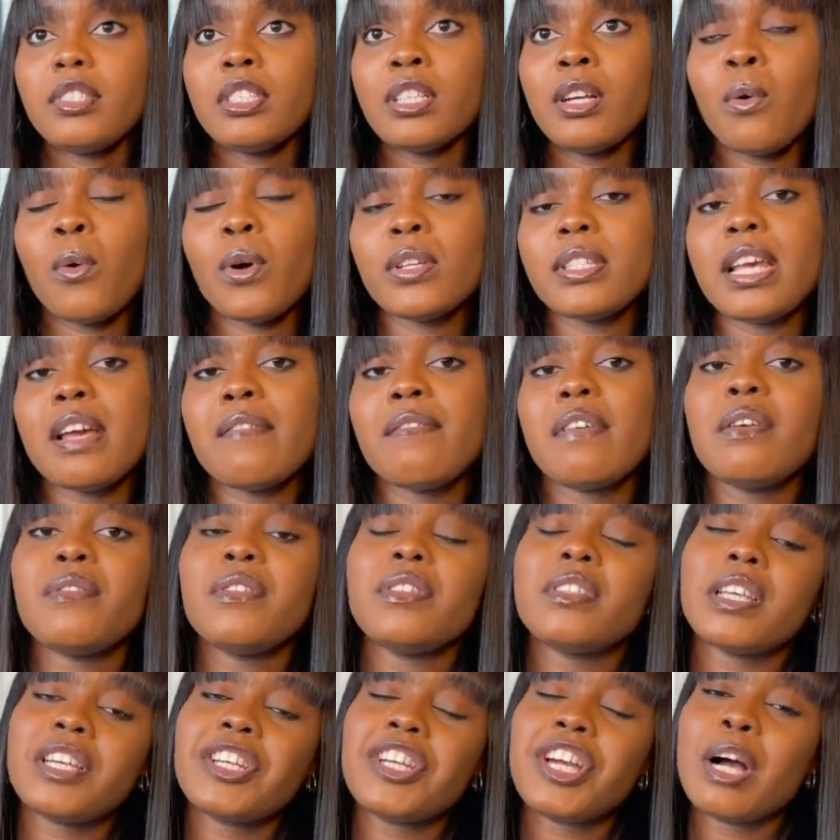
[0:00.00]
whatever
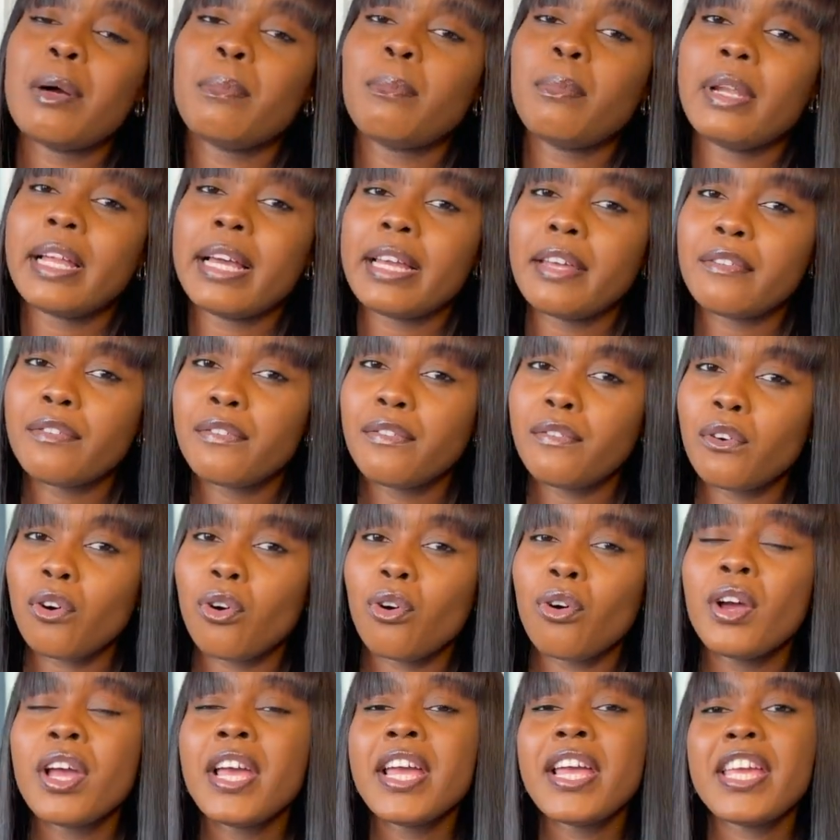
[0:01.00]
visa you're applying
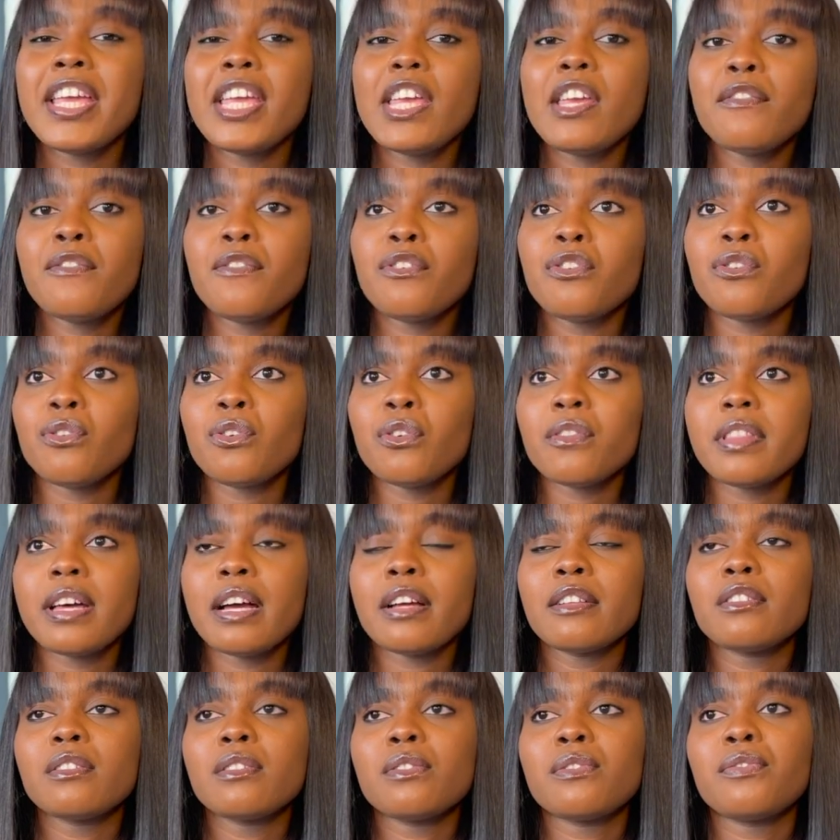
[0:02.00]
for if you know
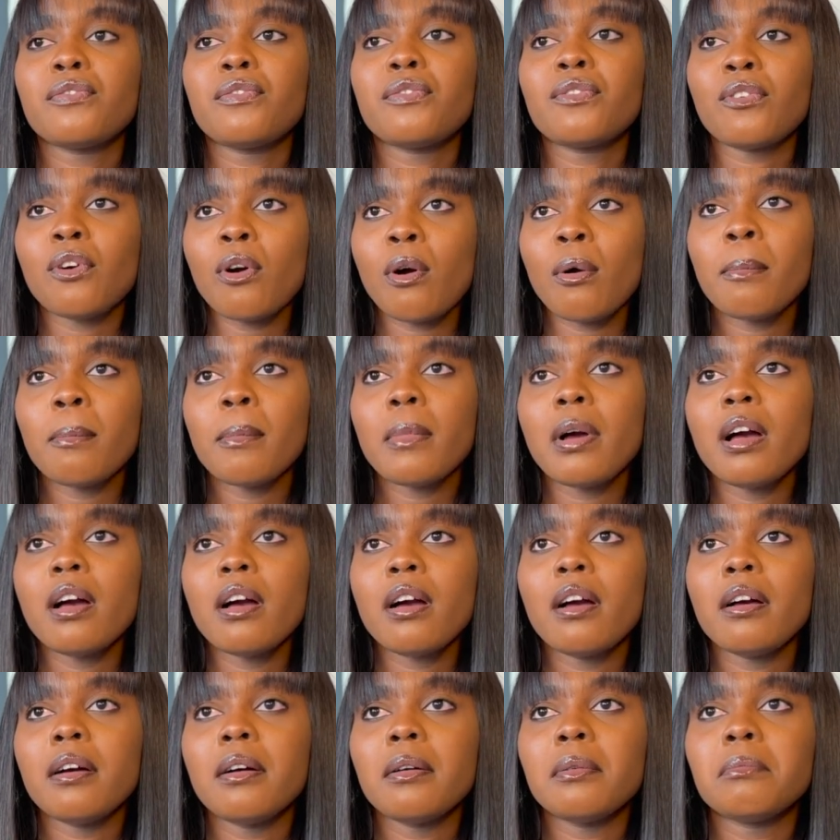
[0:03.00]
that from
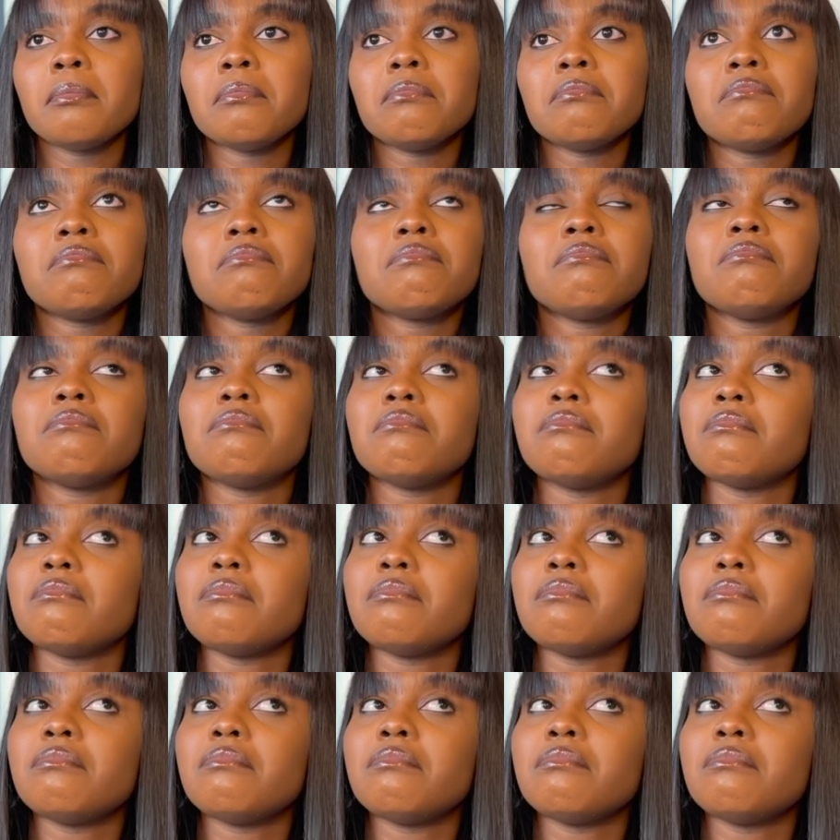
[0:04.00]
um,